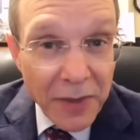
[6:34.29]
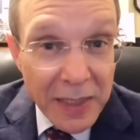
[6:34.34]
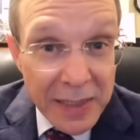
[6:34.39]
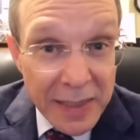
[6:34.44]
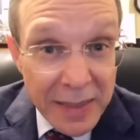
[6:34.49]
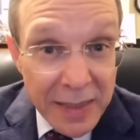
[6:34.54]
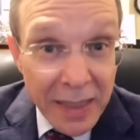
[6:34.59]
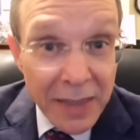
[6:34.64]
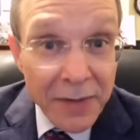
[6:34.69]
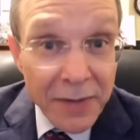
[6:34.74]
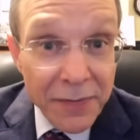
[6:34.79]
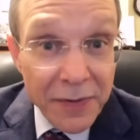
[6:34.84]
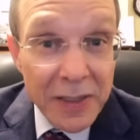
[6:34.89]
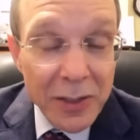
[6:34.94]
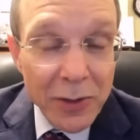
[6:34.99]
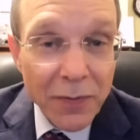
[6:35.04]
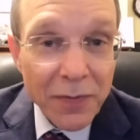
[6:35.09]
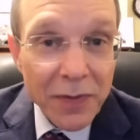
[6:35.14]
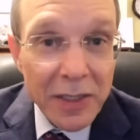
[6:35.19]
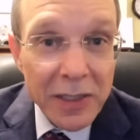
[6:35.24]
surface
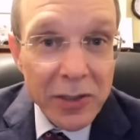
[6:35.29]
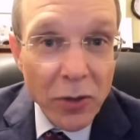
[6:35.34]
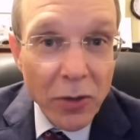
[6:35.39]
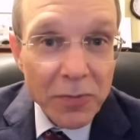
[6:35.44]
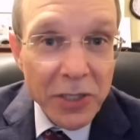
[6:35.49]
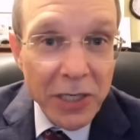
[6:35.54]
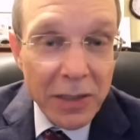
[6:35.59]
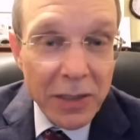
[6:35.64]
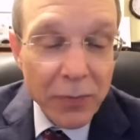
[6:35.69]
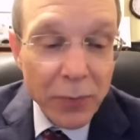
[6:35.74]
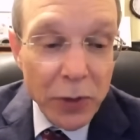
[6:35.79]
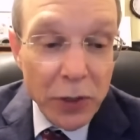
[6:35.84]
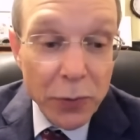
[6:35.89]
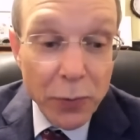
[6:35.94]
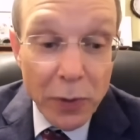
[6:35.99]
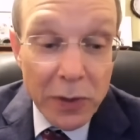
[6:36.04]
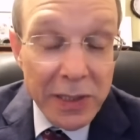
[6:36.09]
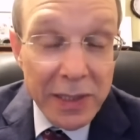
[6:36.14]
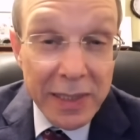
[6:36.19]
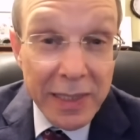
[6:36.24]
of this object,
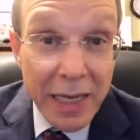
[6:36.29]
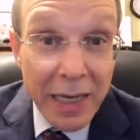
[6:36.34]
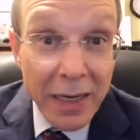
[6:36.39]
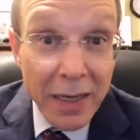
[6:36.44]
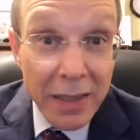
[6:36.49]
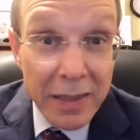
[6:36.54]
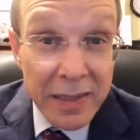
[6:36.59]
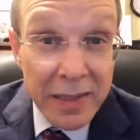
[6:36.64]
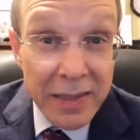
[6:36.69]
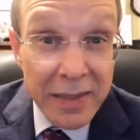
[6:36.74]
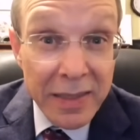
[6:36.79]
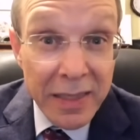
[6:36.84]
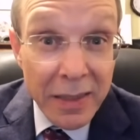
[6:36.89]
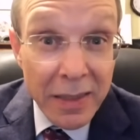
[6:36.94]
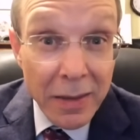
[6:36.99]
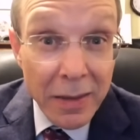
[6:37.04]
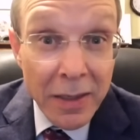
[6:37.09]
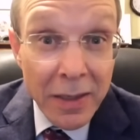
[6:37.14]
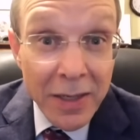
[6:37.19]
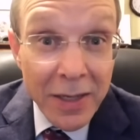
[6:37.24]
which was stainless
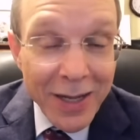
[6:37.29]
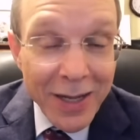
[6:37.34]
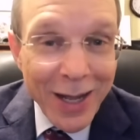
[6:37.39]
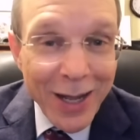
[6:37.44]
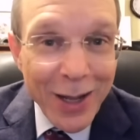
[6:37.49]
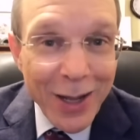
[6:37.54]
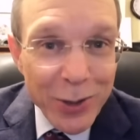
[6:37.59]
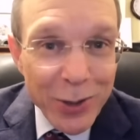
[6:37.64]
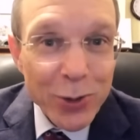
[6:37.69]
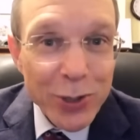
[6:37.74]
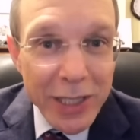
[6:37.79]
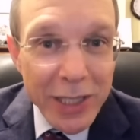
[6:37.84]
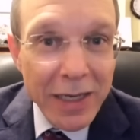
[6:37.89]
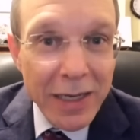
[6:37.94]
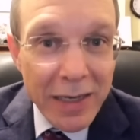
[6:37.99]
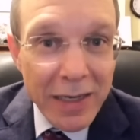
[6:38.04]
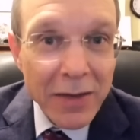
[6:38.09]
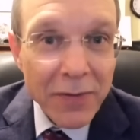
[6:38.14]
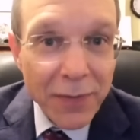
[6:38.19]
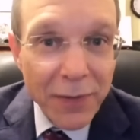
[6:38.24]
steel,
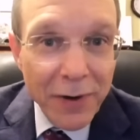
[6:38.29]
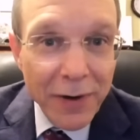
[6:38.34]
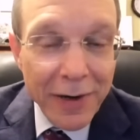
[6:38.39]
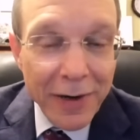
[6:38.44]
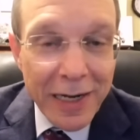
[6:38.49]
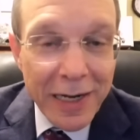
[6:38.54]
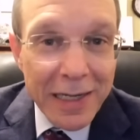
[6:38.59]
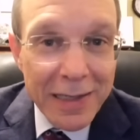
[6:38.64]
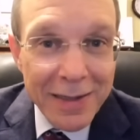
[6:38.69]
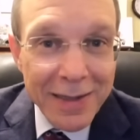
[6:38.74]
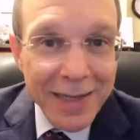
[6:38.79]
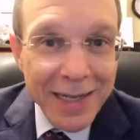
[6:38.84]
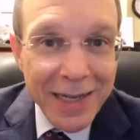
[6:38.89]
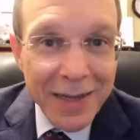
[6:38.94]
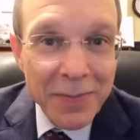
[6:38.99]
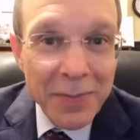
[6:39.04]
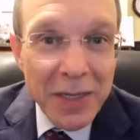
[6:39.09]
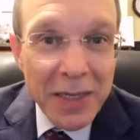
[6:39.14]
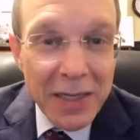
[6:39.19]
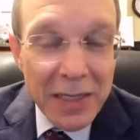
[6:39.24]
using an
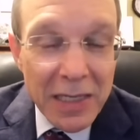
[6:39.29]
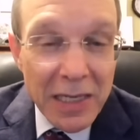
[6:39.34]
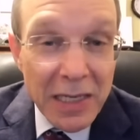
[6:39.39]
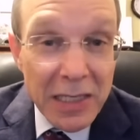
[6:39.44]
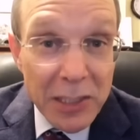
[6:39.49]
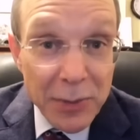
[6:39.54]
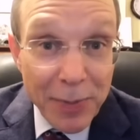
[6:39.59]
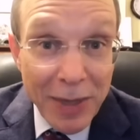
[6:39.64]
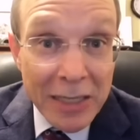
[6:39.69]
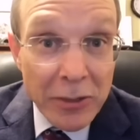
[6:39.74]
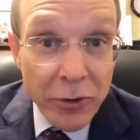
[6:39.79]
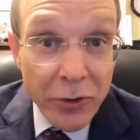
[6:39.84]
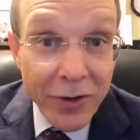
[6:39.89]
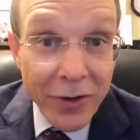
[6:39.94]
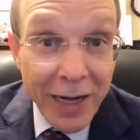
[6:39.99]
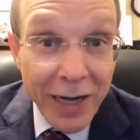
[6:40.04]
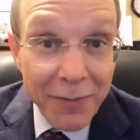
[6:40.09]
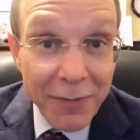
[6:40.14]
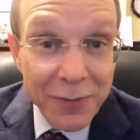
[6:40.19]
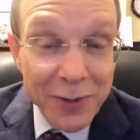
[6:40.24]
infrared
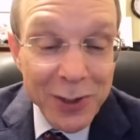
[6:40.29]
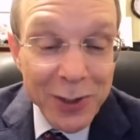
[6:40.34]
spectrograph.